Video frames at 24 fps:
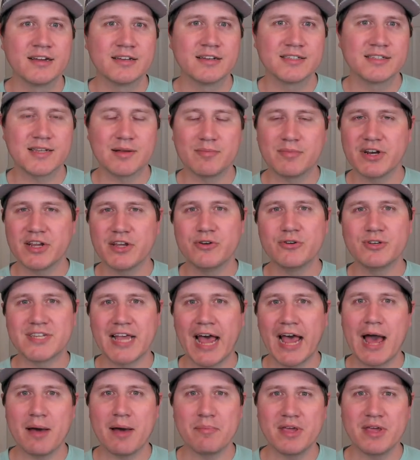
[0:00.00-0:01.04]
Somebody who's
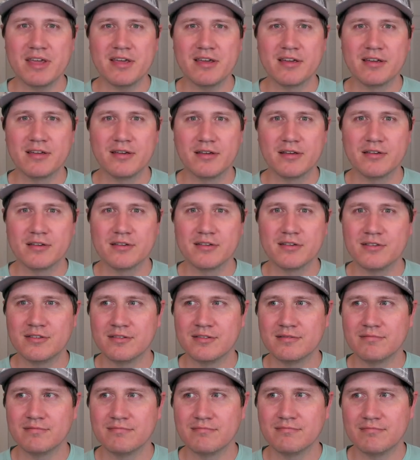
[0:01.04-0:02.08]
happy
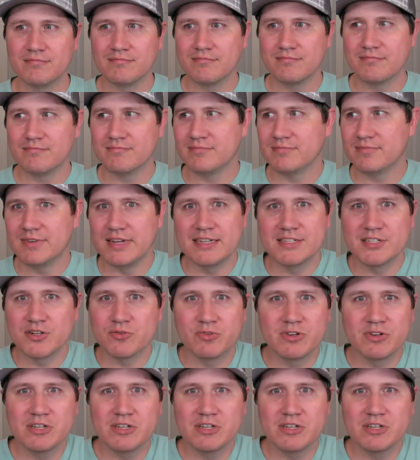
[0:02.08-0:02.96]
isn't